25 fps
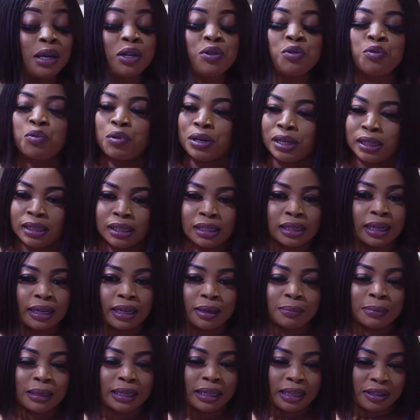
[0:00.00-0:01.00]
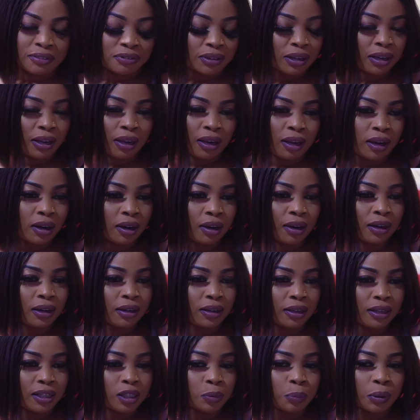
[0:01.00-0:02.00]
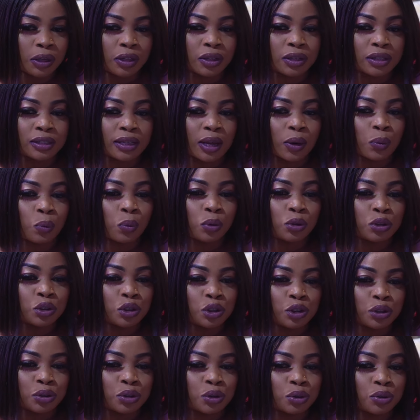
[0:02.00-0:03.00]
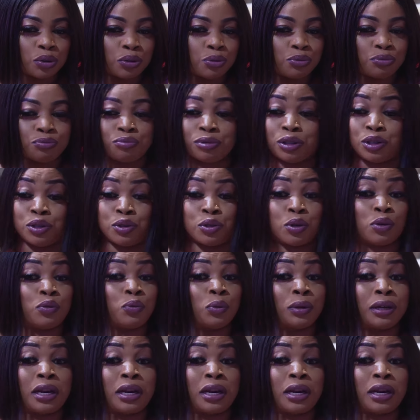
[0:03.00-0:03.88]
main reason I am leaving here is because I want you to resolve